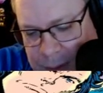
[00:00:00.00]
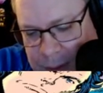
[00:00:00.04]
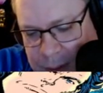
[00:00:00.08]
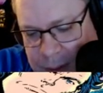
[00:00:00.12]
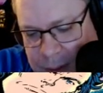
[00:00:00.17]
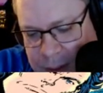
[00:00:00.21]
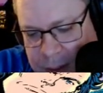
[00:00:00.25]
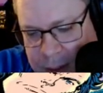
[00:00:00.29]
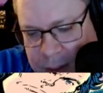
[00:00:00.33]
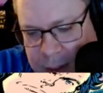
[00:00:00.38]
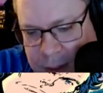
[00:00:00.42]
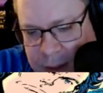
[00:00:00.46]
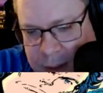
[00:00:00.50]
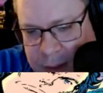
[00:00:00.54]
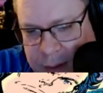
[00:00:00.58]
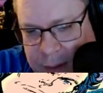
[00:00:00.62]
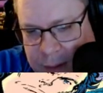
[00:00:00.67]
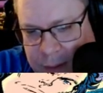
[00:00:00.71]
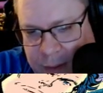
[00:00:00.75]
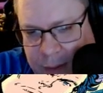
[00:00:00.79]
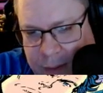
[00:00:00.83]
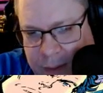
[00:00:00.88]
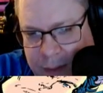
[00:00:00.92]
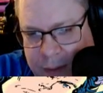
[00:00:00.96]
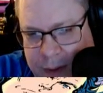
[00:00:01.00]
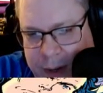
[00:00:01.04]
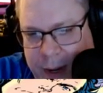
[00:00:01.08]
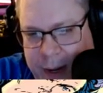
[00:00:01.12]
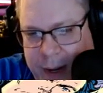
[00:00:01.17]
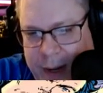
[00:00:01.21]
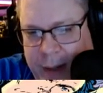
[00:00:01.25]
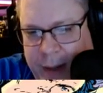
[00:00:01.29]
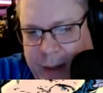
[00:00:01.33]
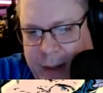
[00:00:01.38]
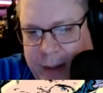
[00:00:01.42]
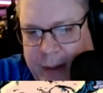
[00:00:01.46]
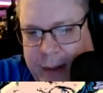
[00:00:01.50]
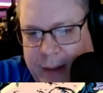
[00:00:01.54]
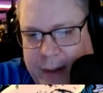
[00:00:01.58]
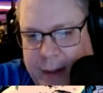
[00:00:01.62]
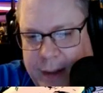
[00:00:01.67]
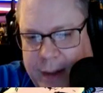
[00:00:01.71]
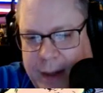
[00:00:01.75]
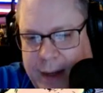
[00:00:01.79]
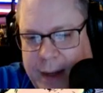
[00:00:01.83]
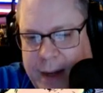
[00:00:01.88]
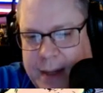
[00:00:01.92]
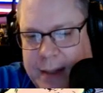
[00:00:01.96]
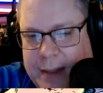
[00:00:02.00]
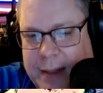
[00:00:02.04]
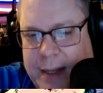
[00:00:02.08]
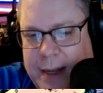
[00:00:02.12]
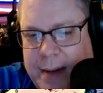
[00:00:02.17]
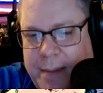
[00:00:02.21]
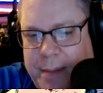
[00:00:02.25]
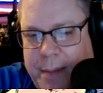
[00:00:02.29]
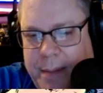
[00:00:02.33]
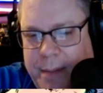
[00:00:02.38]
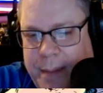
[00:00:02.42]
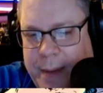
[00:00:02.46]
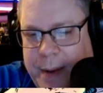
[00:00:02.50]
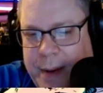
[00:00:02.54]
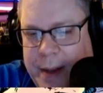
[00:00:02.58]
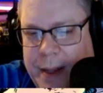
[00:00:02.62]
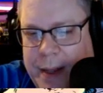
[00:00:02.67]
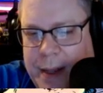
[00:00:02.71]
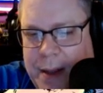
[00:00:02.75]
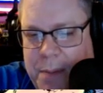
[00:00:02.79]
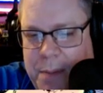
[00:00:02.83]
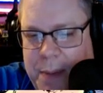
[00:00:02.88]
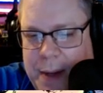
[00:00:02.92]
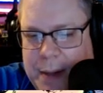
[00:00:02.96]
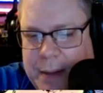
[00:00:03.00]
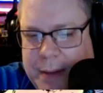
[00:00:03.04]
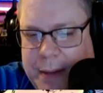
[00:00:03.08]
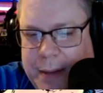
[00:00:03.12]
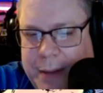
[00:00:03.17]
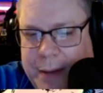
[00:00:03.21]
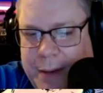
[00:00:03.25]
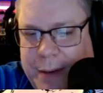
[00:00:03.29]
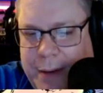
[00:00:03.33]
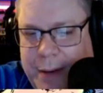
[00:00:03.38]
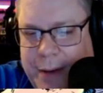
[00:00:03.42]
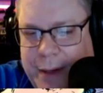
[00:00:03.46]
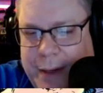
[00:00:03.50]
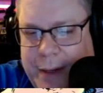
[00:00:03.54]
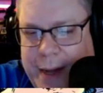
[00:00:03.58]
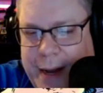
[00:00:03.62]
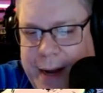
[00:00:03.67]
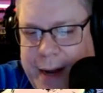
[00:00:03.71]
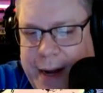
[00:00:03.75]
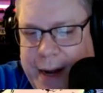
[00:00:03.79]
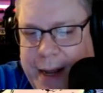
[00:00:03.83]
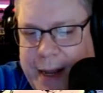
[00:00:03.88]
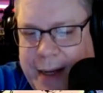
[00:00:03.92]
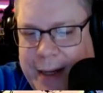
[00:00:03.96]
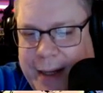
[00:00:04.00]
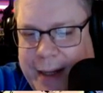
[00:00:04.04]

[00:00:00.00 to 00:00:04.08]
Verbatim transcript: Uh, so yeah, I guess they they basically start dating.